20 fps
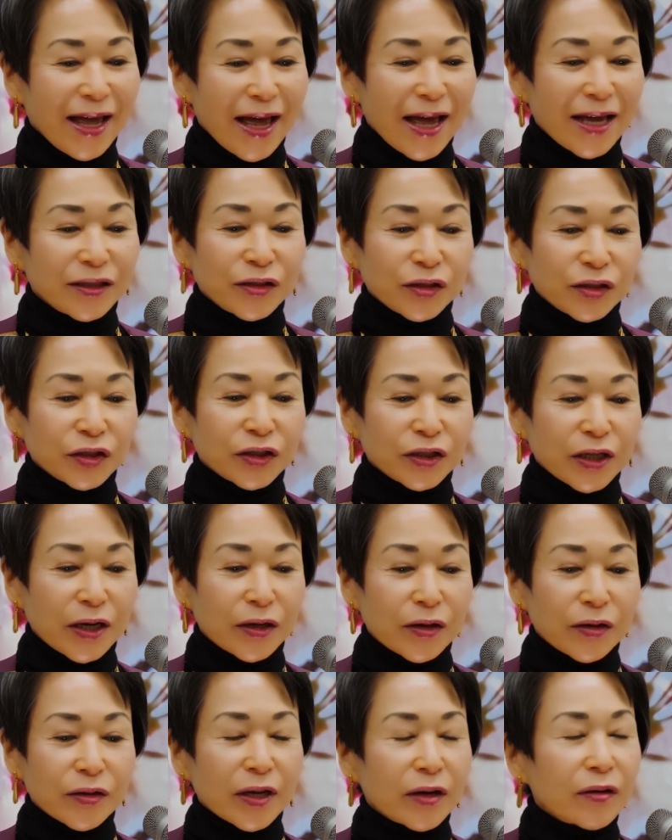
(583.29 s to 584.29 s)
and to
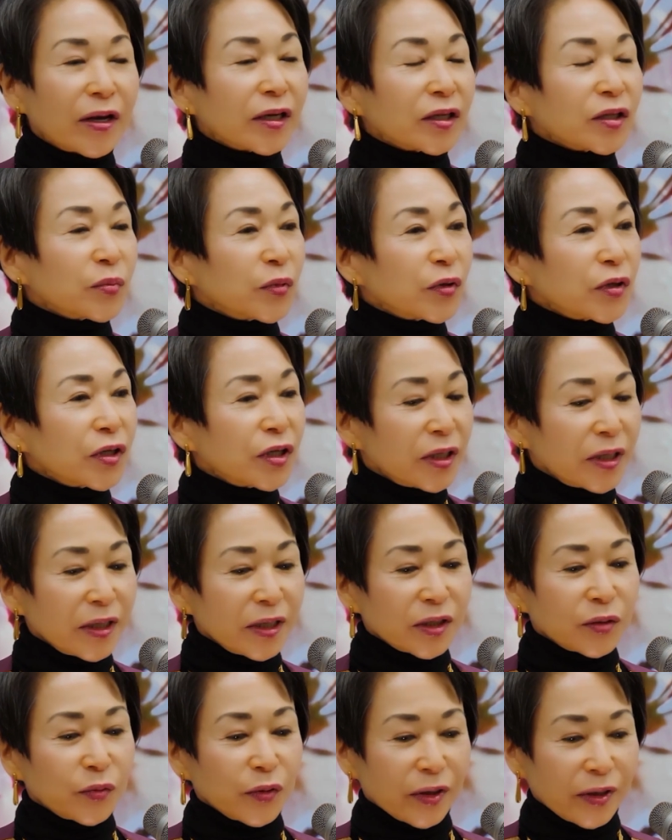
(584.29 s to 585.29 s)
share their
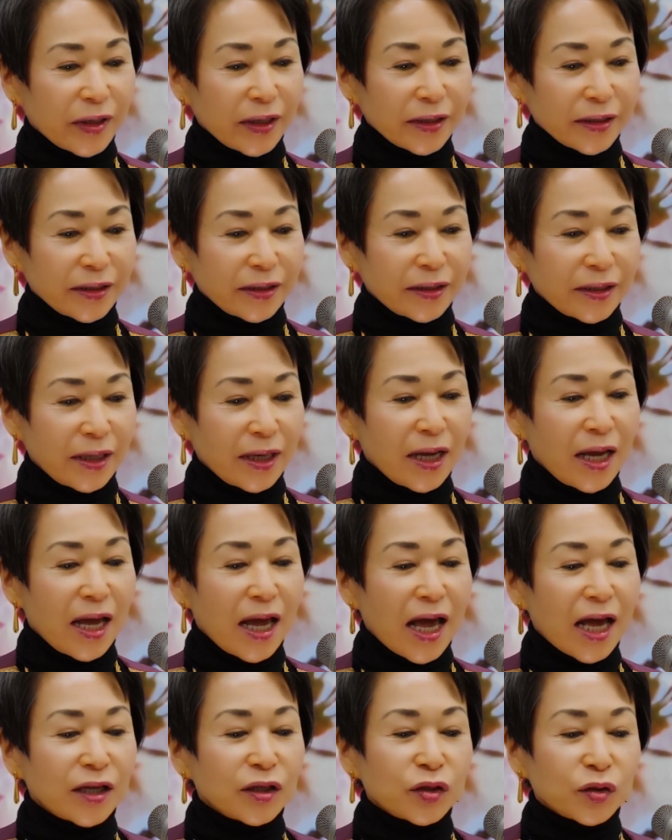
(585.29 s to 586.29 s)
expertise with us
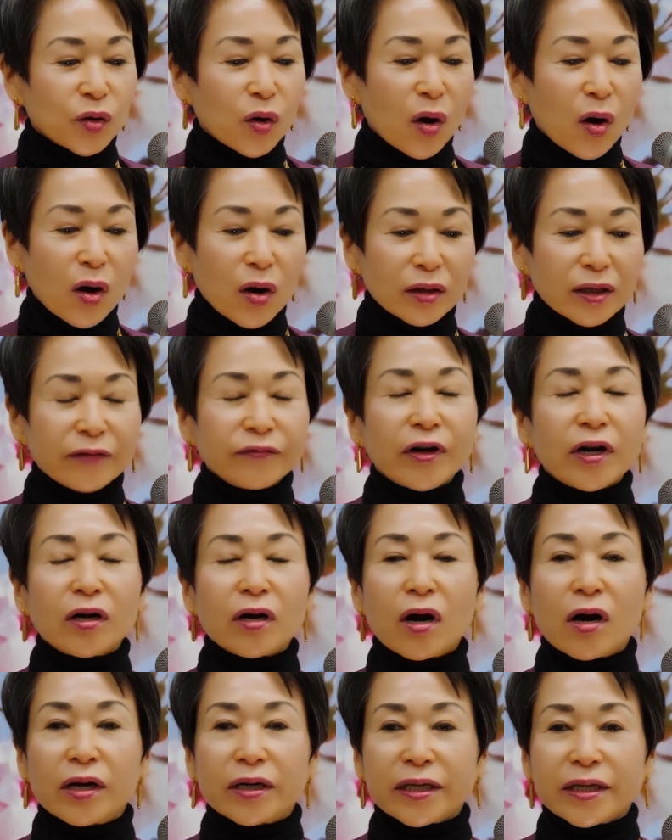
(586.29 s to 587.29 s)
and to all of our
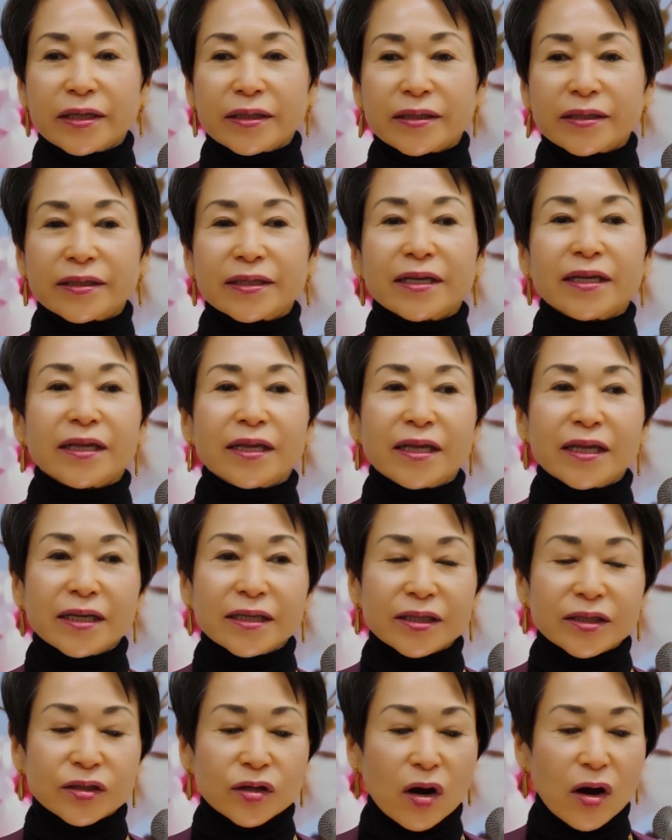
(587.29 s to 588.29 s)
audience in
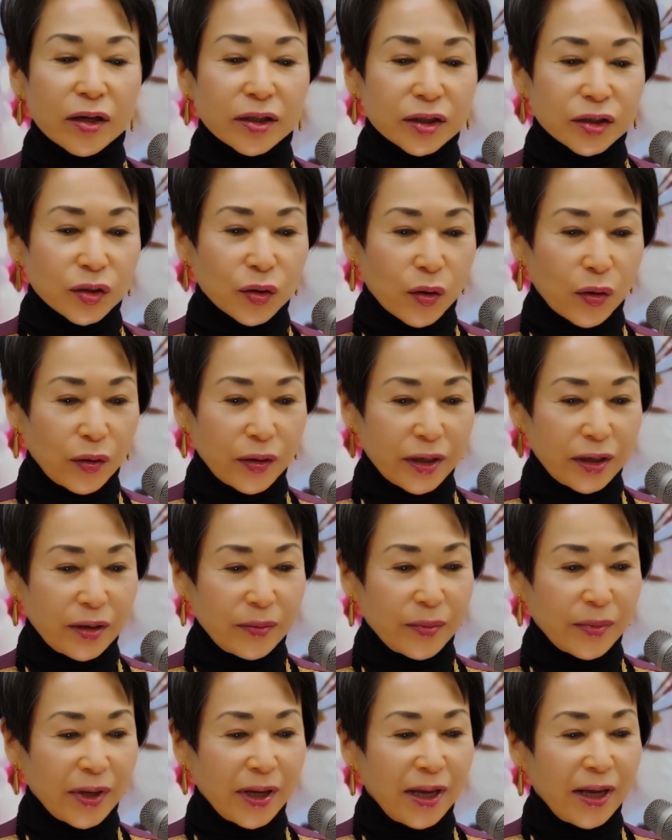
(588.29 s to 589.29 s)
this
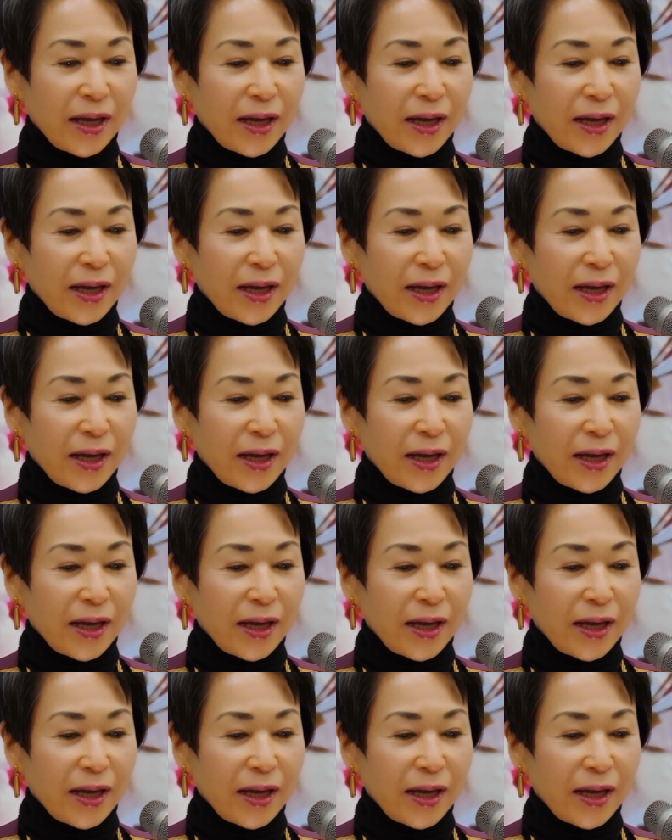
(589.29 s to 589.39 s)
auditorium